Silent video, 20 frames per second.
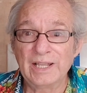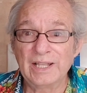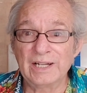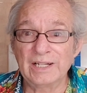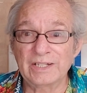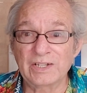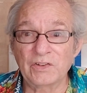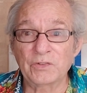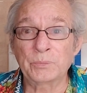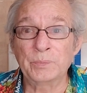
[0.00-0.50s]

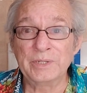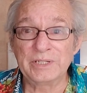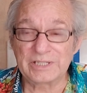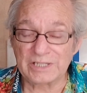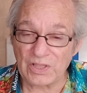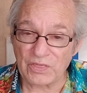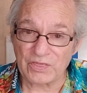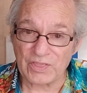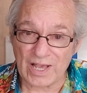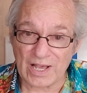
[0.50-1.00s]
and it gives me
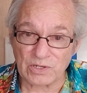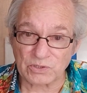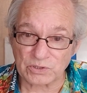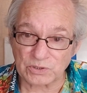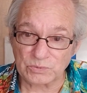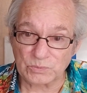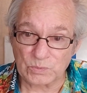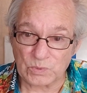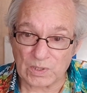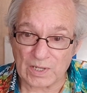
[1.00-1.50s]

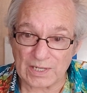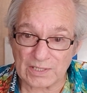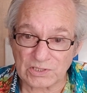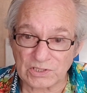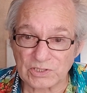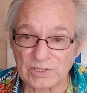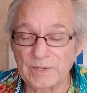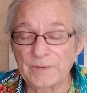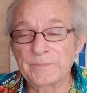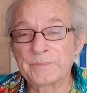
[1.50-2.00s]
10,000
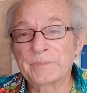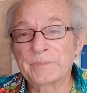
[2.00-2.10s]
watts.